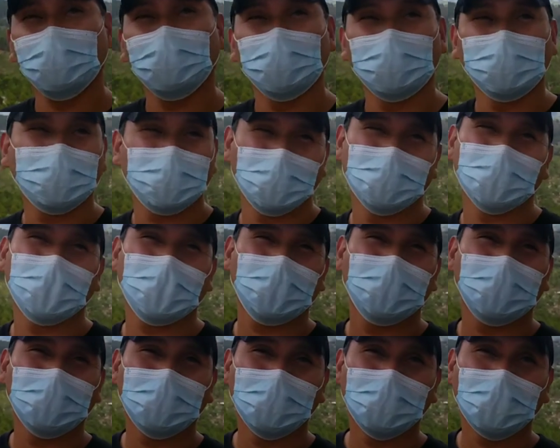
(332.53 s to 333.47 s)
we're still
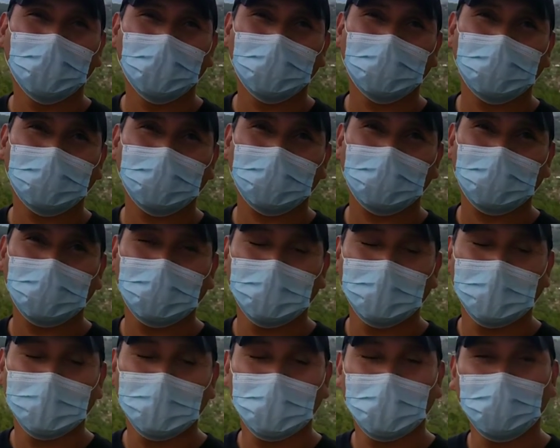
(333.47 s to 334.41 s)
getting divorced.
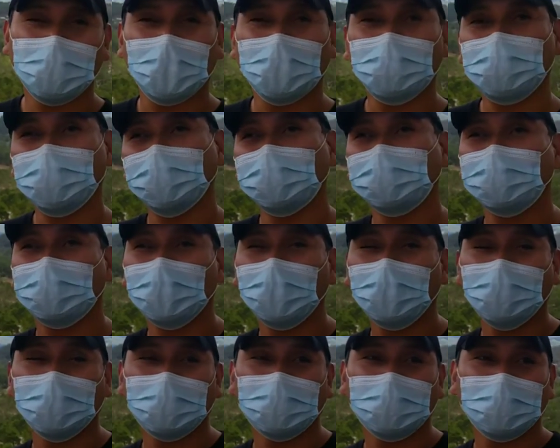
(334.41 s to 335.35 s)
And I'm like, please
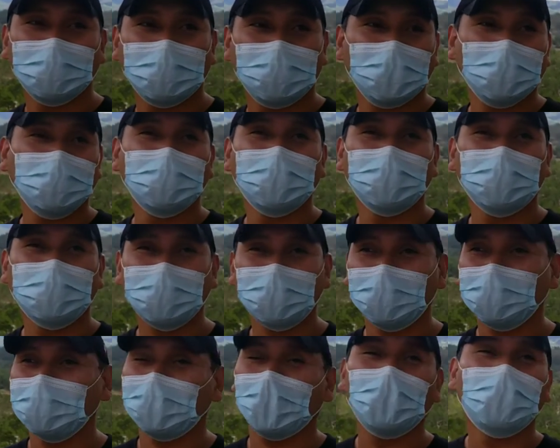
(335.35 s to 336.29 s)
don't take me to
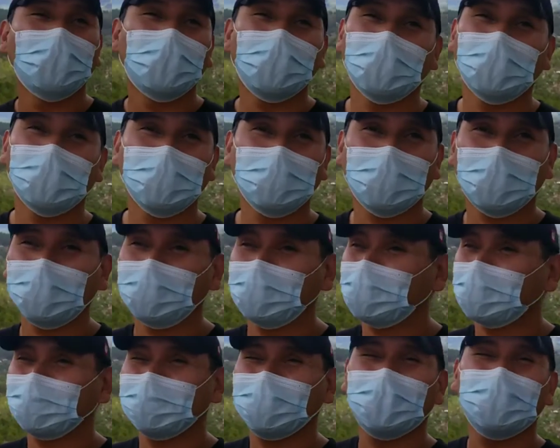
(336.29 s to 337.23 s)
church. I will go to church.
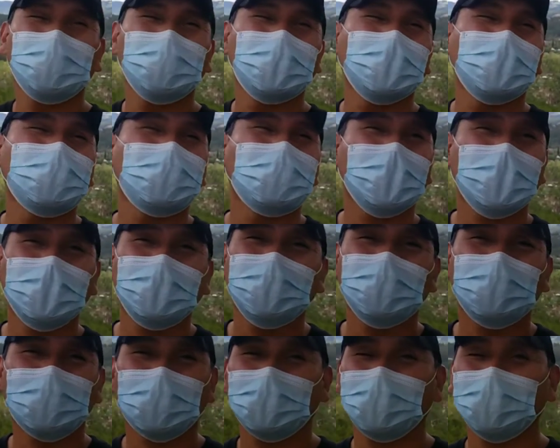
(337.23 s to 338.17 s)
Take me to any
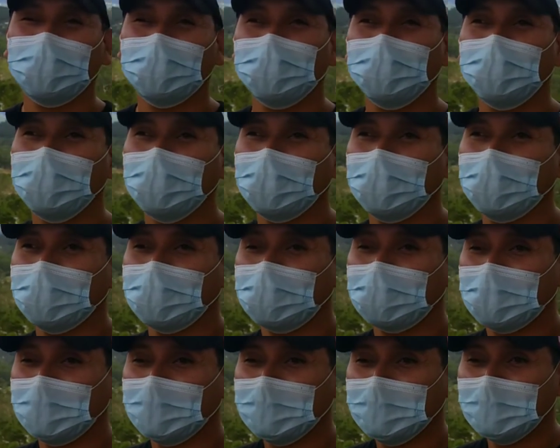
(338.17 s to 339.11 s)
church you want.
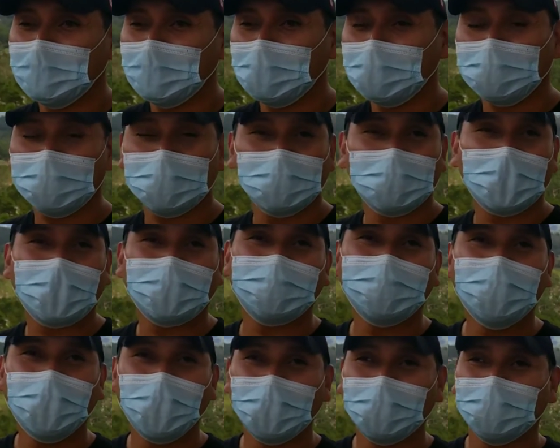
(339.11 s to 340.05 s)
And she's like,
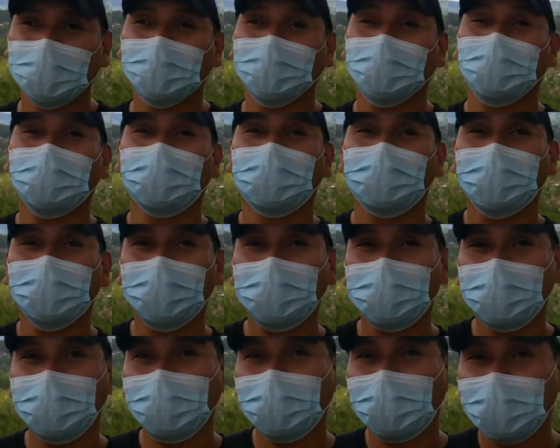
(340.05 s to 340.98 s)
no, you're going to
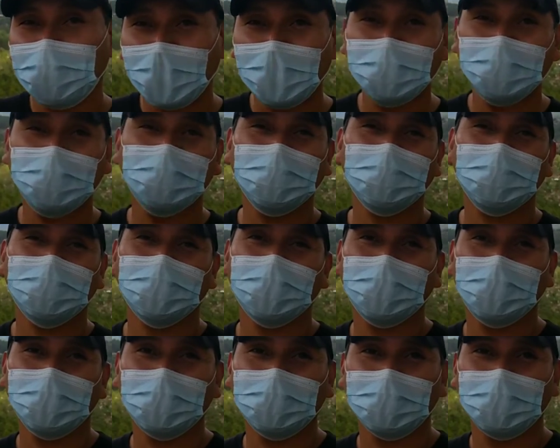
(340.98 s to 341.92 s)
find the
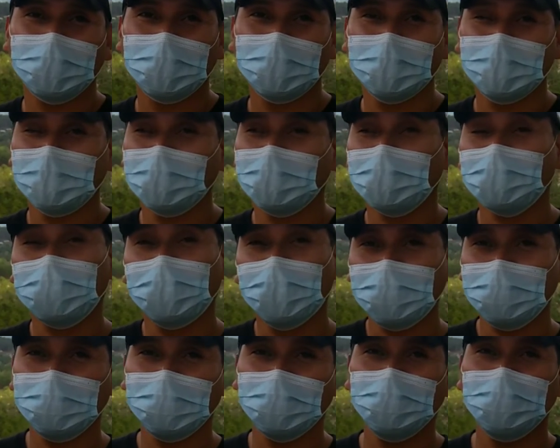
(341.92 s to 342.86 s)
church,
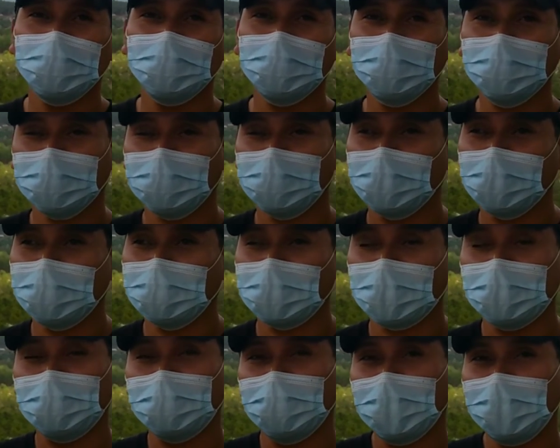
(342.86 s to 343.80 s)
Christian church,
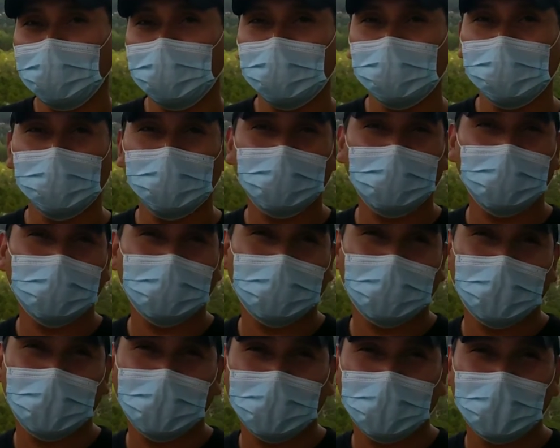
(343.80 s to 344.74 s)
evangelistic
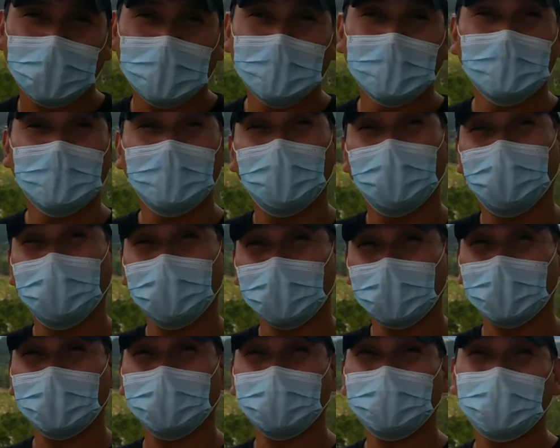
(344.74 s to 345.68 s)
church, and you're
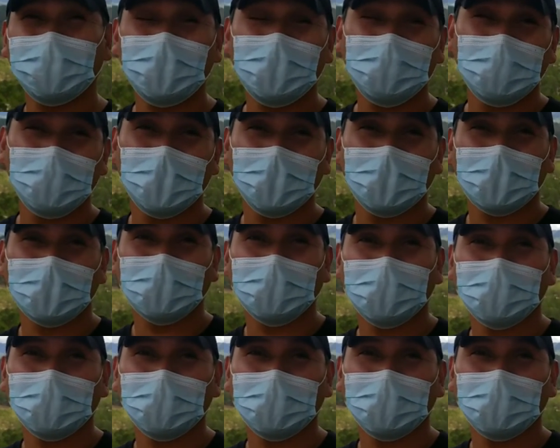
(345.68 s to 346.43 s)
going to take me there.